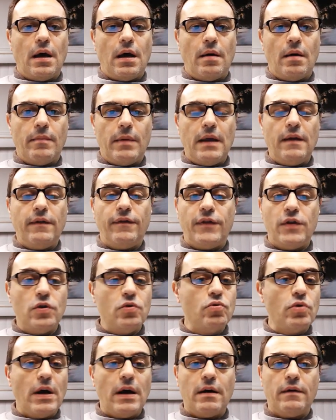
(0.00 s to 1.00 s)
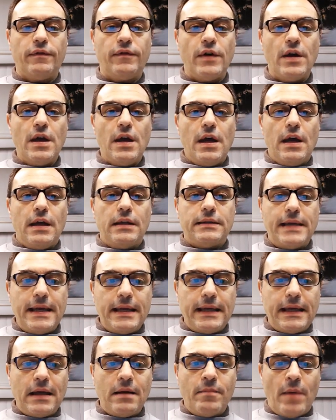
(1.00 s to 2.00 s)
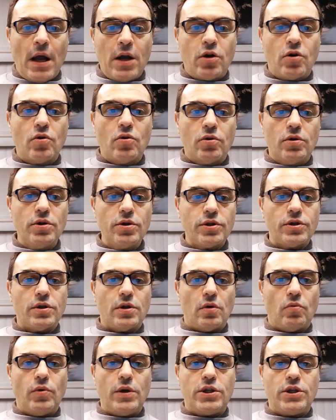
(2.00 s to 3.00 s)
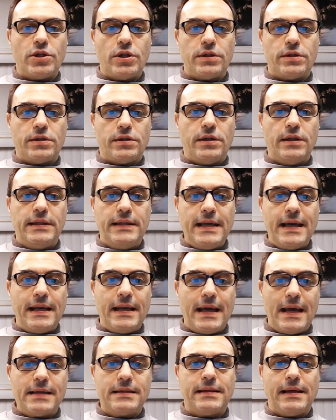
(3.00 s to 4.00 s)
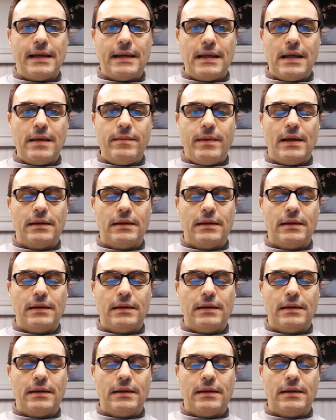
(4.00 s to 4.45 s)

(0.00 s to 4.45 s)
If you have taken my course, which is the DNS and email